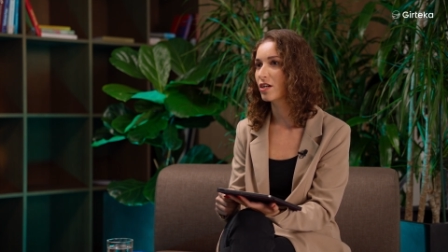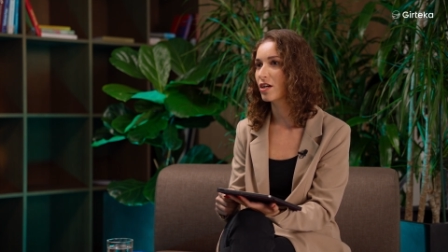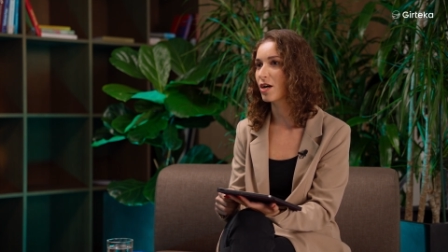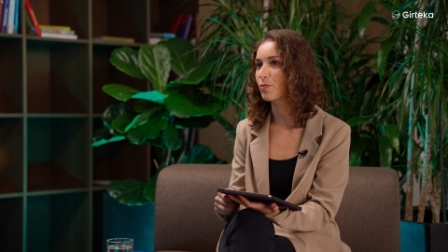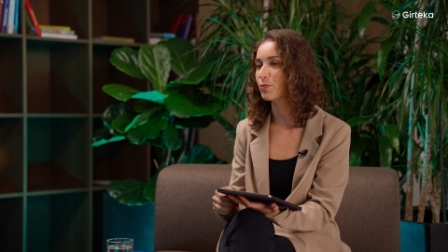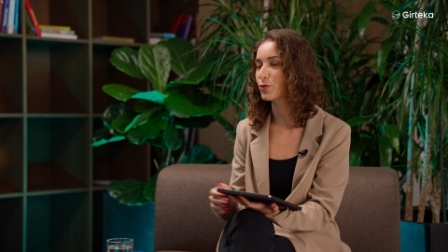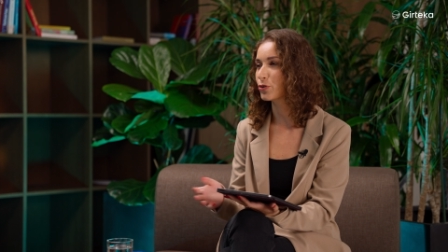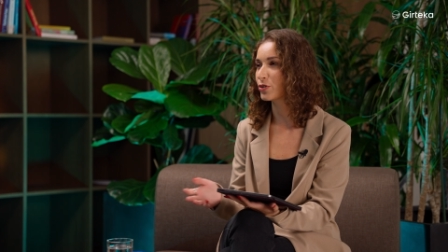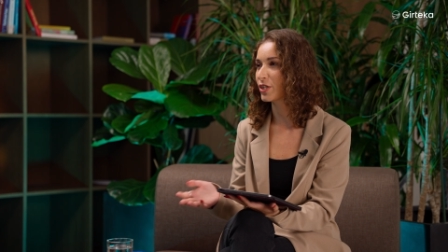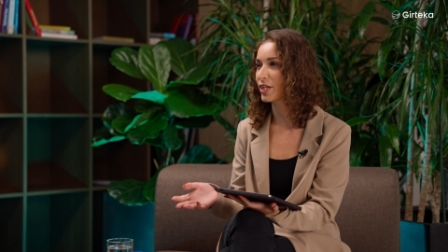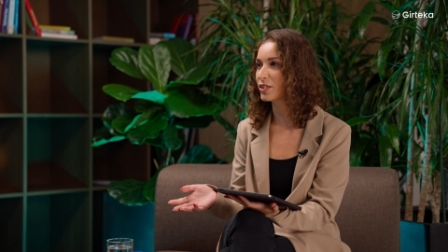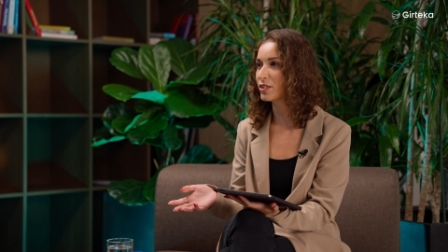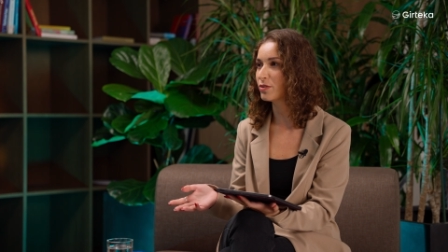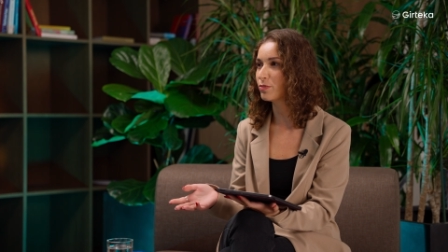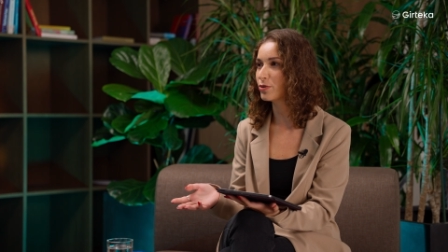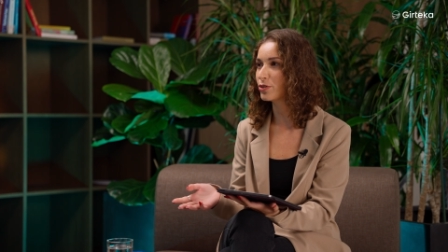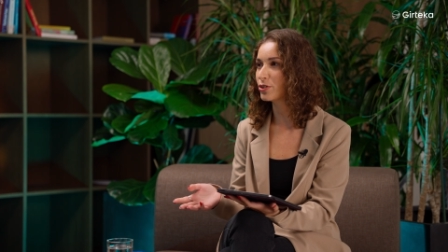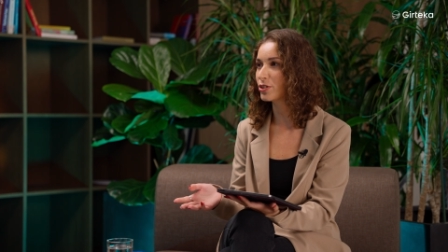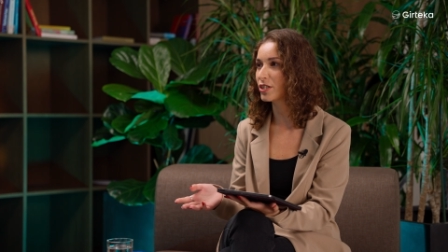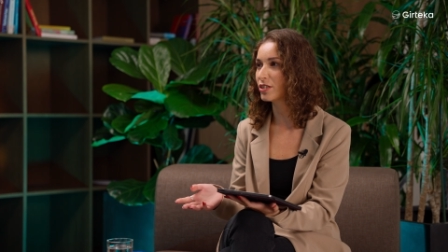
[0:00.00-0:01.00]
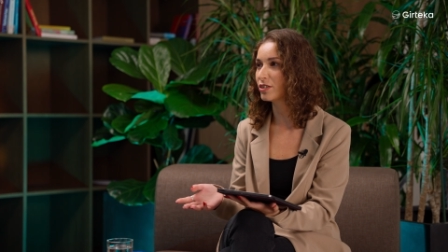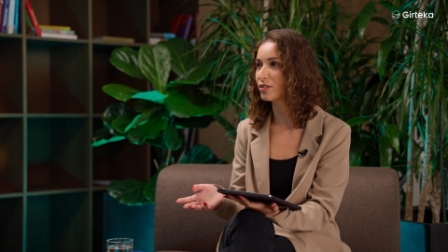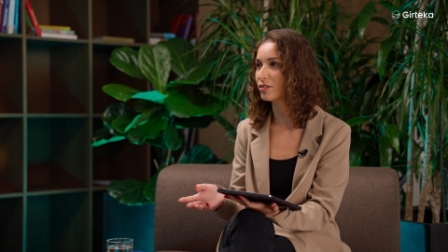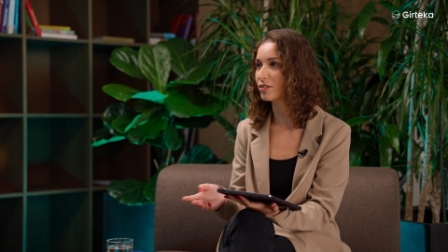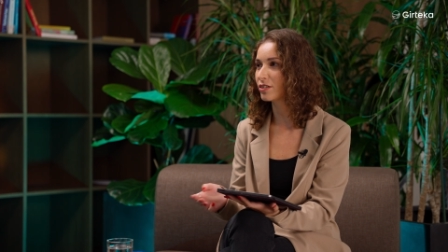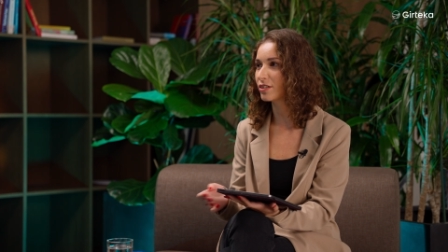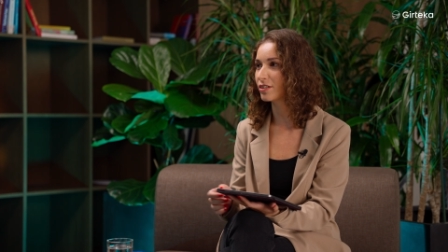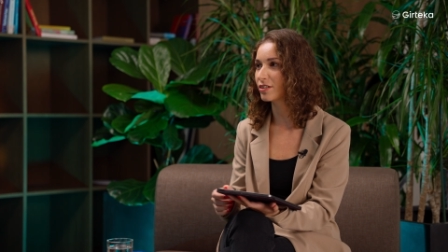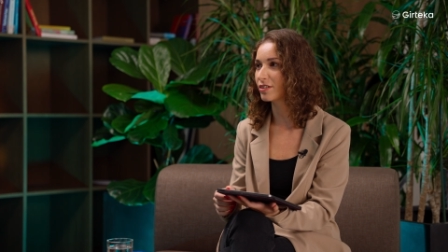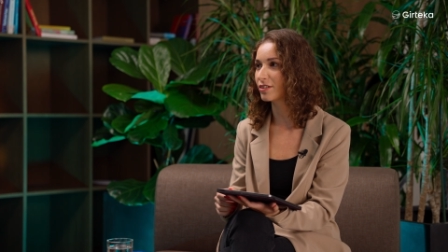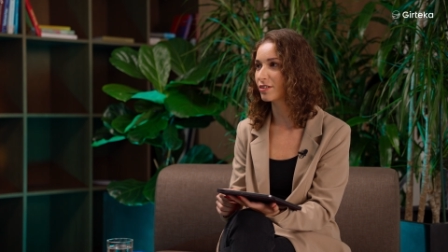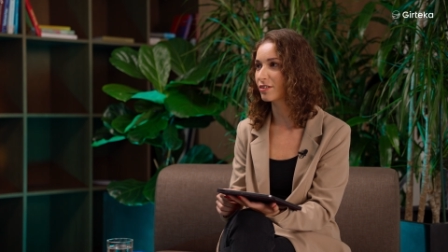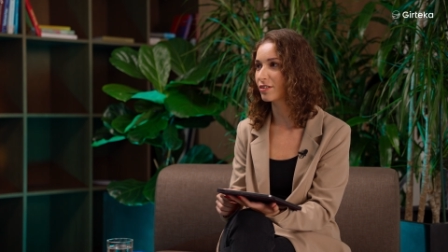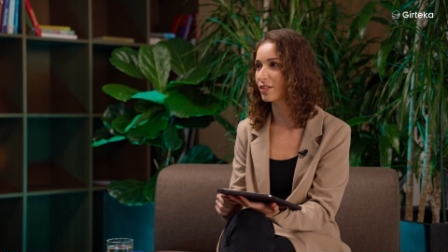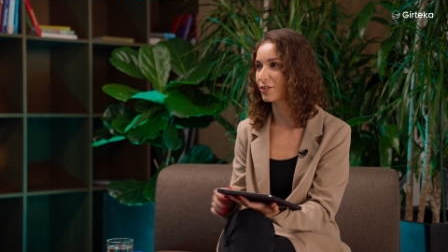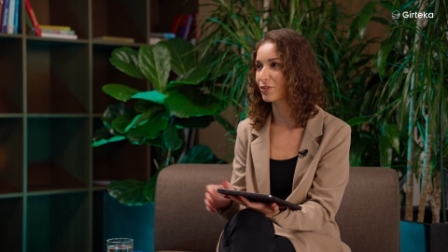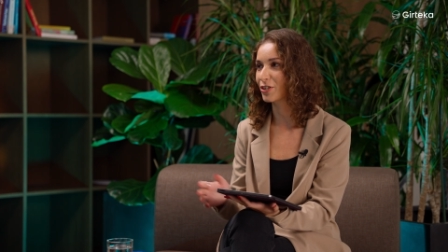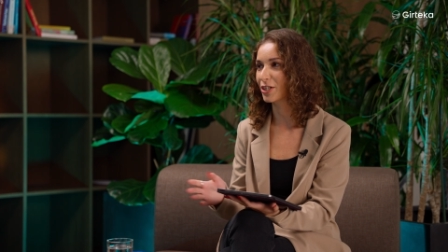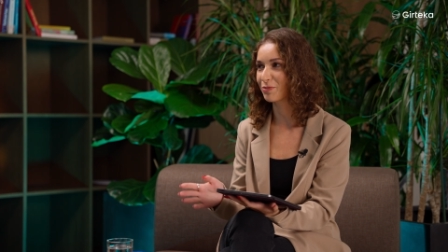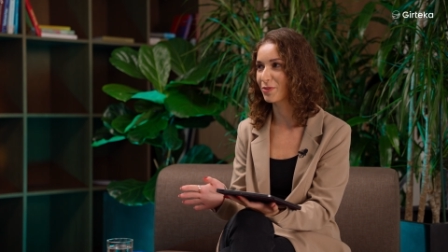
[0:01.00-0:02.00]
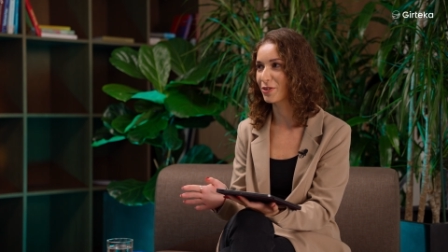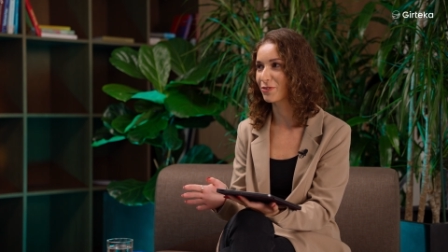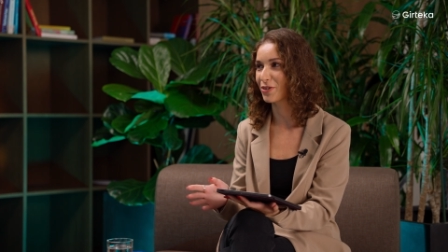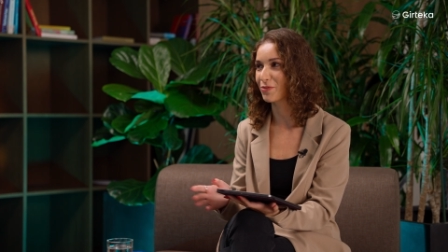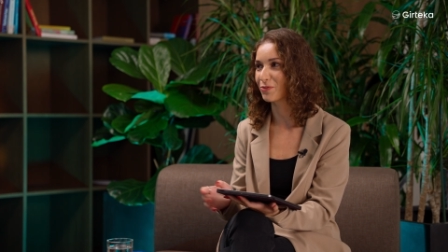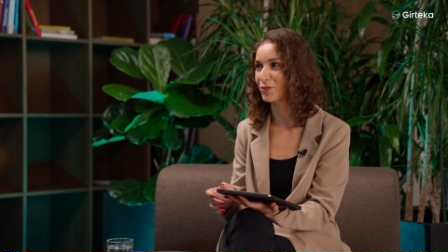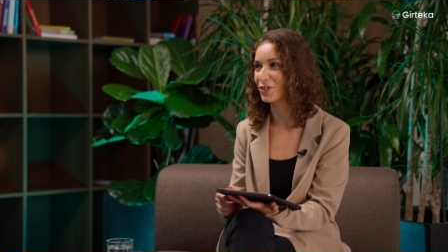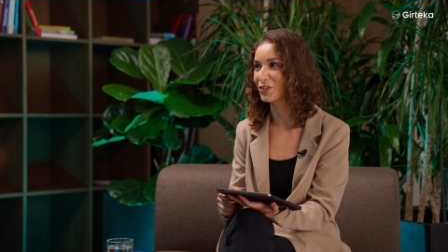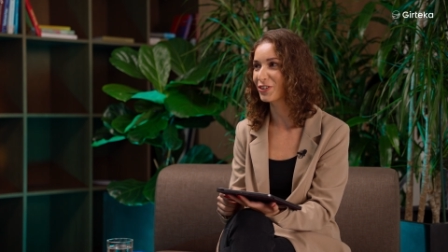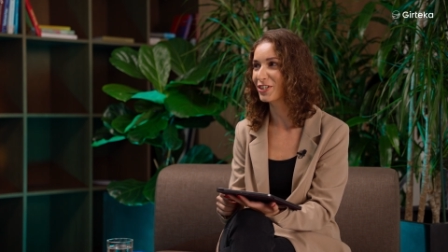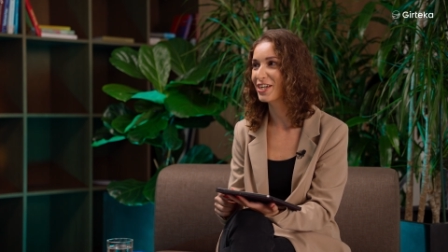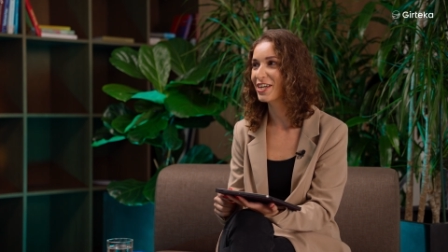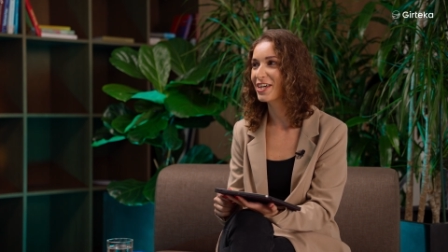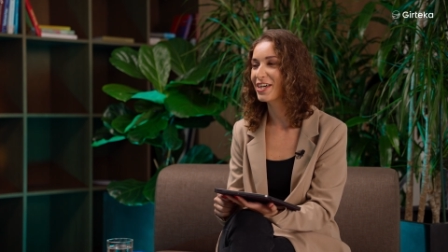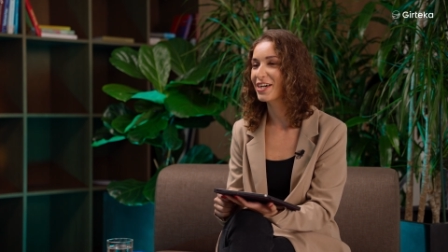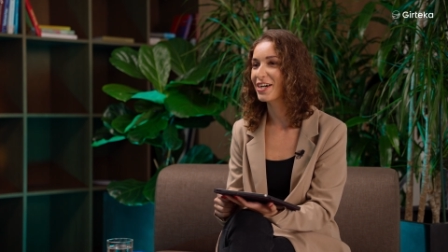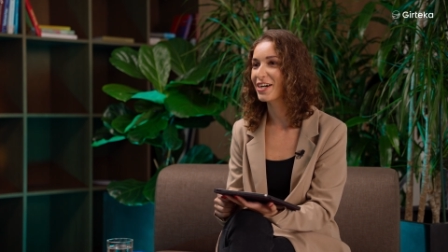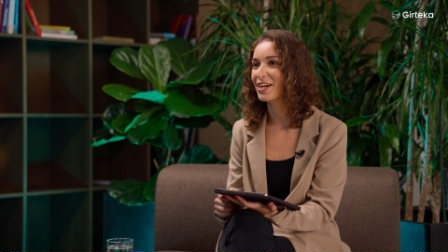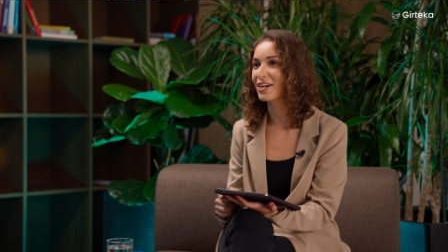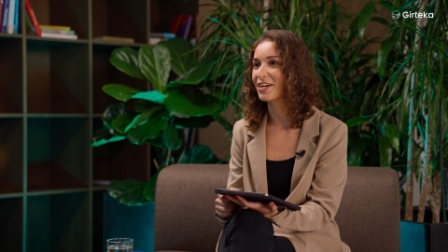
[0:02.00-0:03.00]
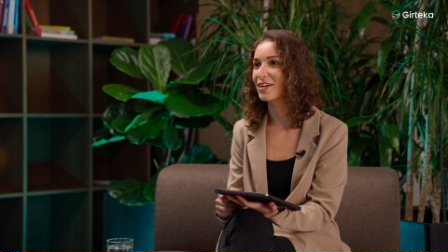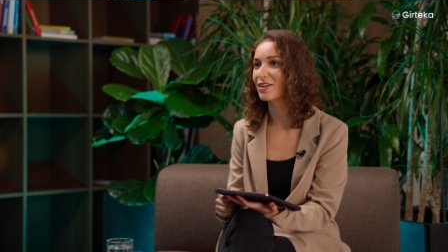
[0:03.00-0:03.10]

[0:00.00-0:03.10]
up to 90%, mm. uh, correct me if I'm wrong. Yeah.